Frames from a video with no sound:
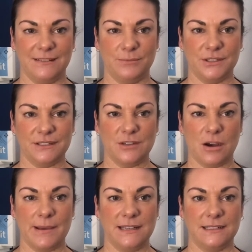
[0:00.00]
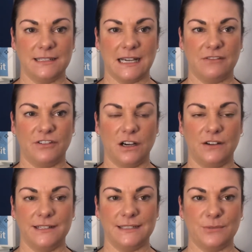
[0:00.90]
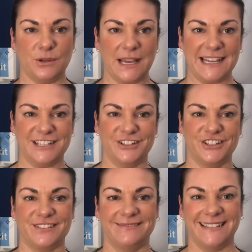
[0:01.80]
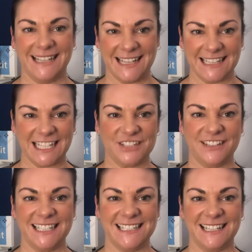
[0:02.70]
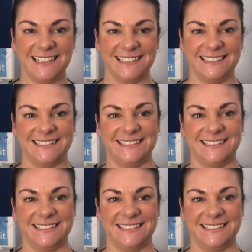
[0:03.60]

put some comments down for us and we'll get in touch. Thanks for listening.